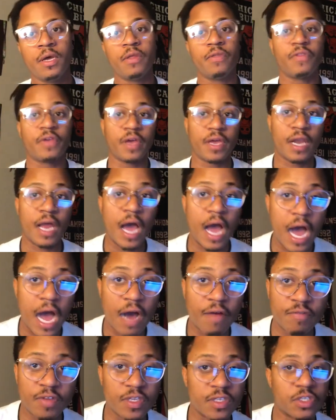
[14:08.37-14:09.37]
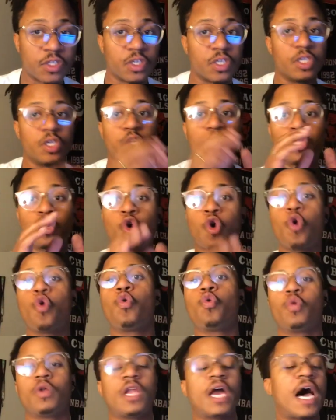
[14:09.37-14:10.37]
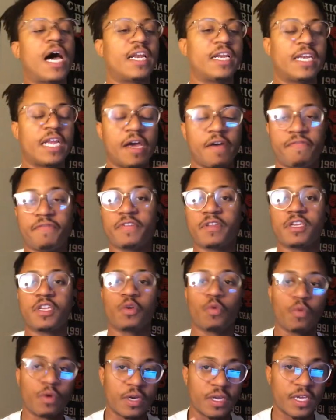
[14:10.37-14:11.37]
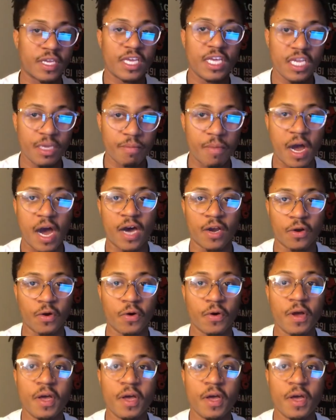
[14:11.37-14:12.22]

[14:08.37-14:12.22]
then obviously, cool, I definitely want to keep Otto.